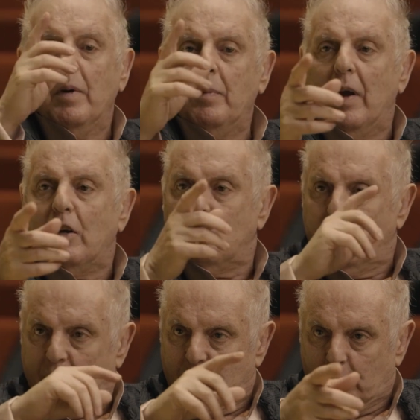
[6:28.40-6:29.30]
Maybe I
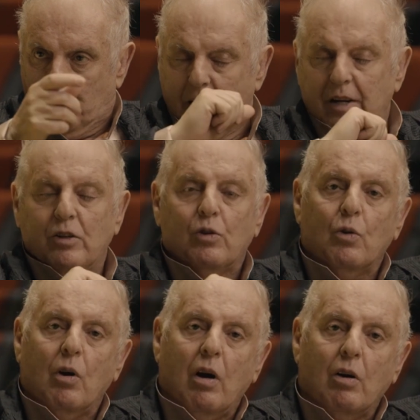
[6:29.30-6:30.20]
should explain
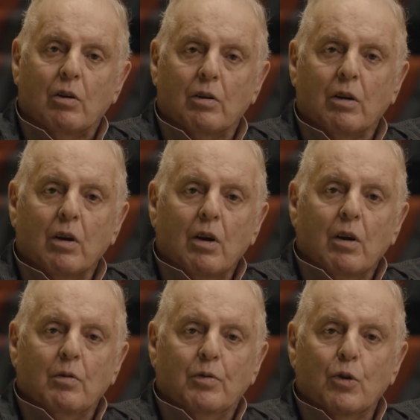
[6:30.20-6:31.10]
to our
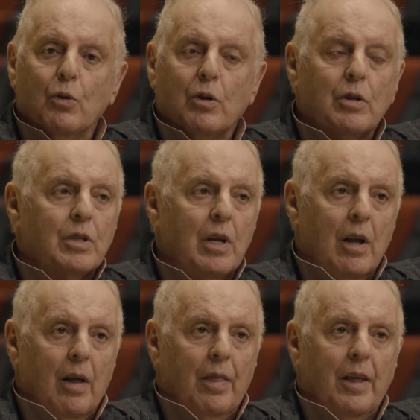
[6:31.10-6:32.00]
viewers
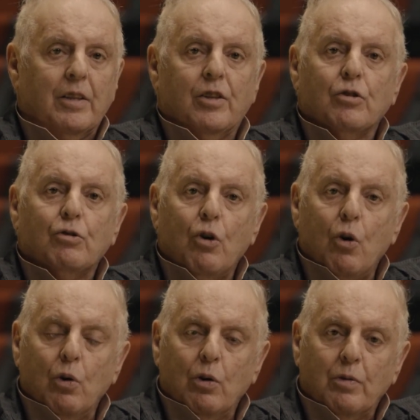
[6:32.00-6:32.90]
that the
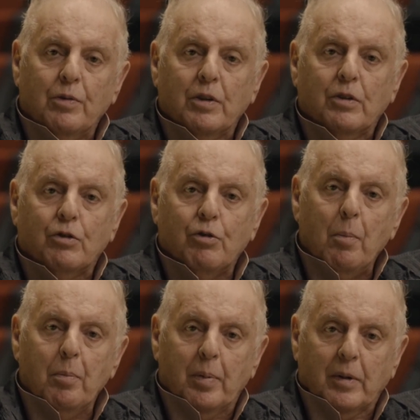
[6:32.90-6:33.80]
role of the
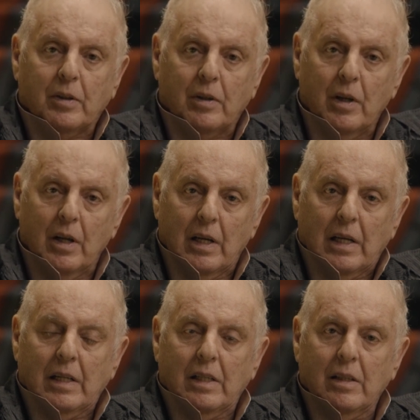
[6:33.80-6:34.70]
trumpet
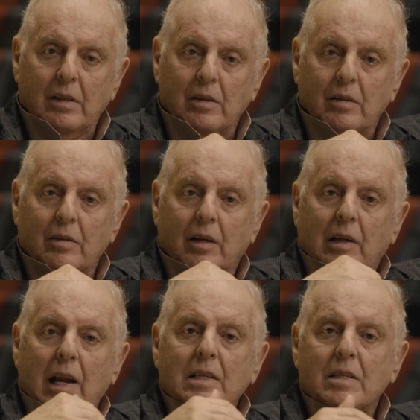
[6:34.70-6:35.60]
in the
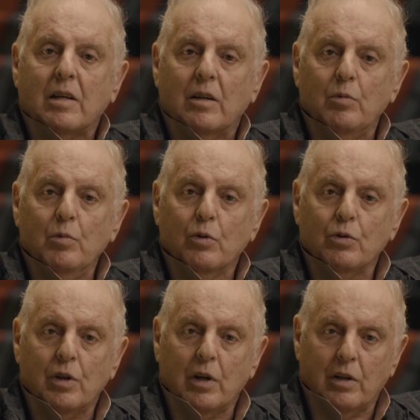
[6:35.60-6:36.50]
classical
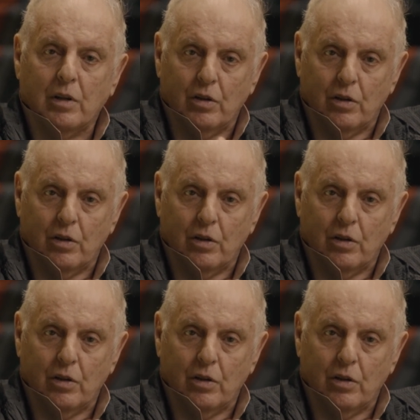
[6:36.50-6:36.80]
music